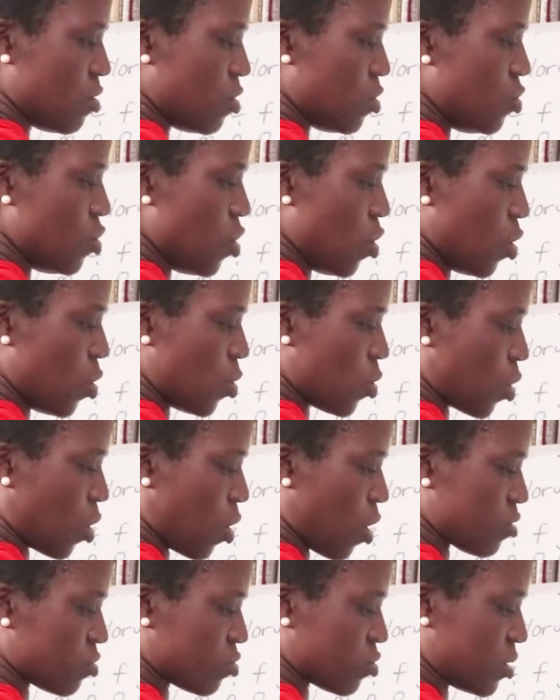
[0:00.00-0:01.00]
No
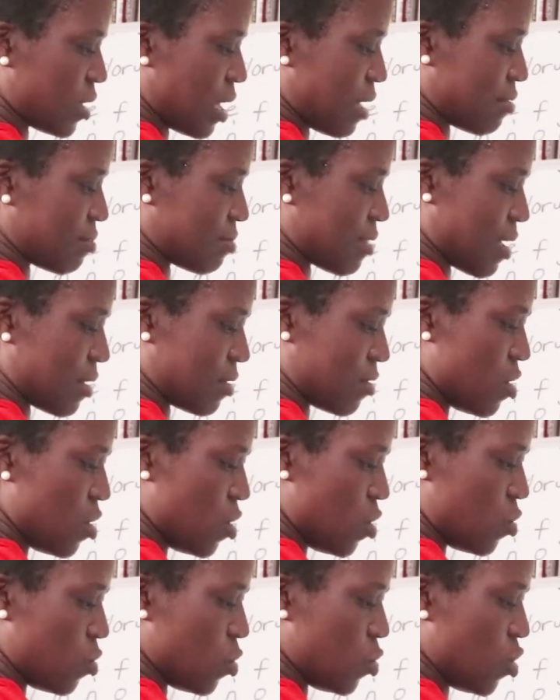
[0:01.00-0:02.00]
consonant sound.
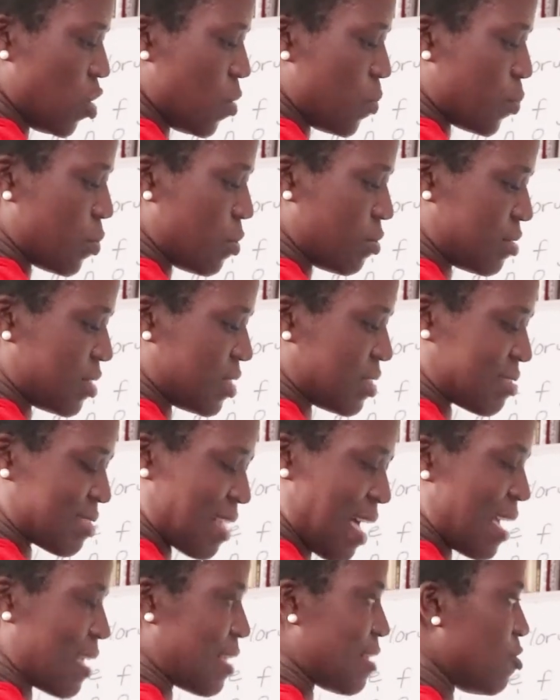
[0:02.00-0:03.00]
You don't put
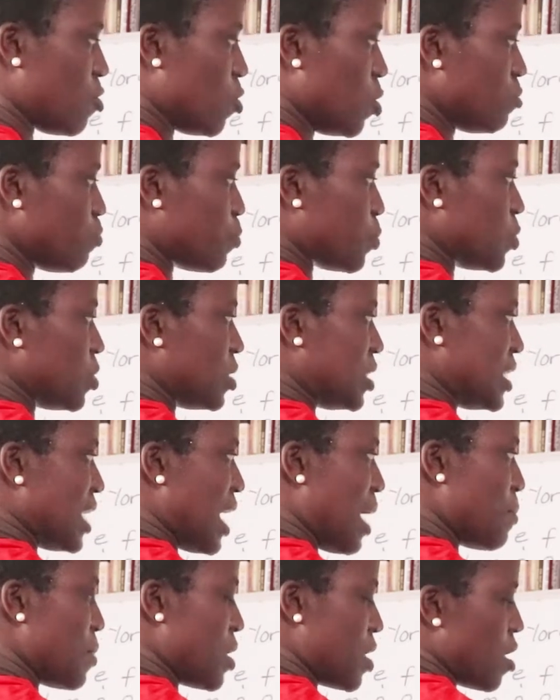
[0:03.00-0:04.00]
sign, you don't put the
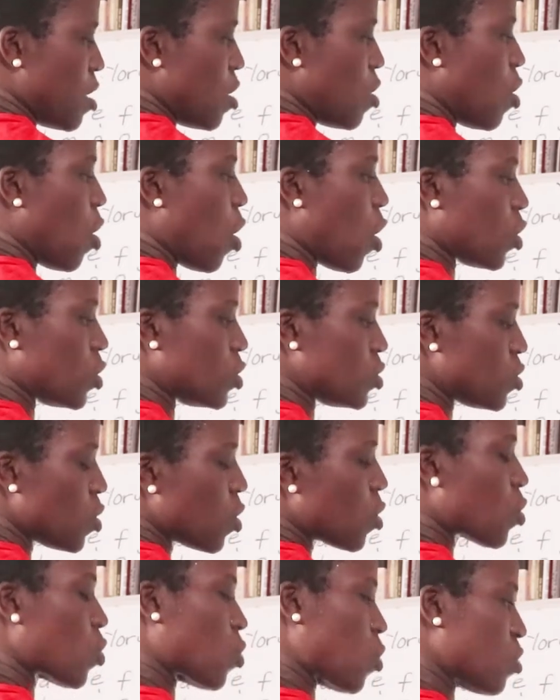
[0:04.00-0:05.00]
ami on
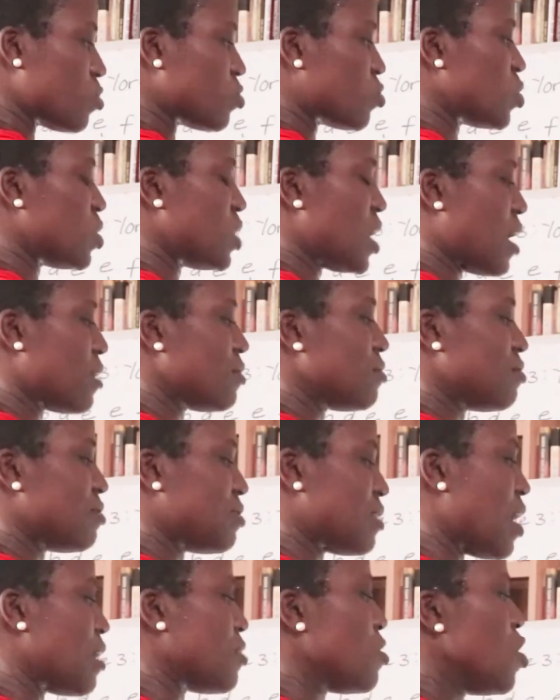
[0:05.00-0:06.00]
consonant
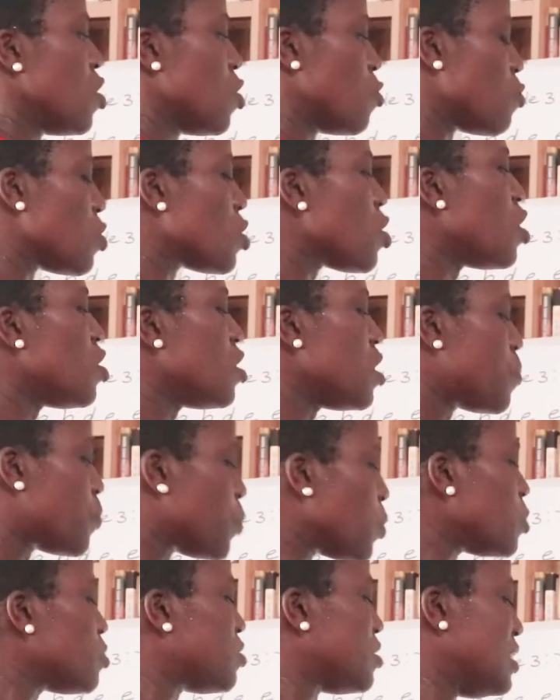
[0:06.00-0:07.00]
sound. We only
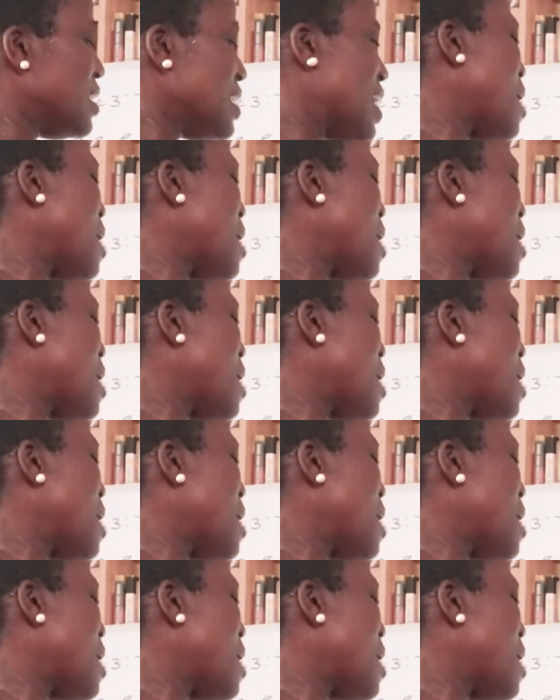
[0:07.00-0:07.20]
put the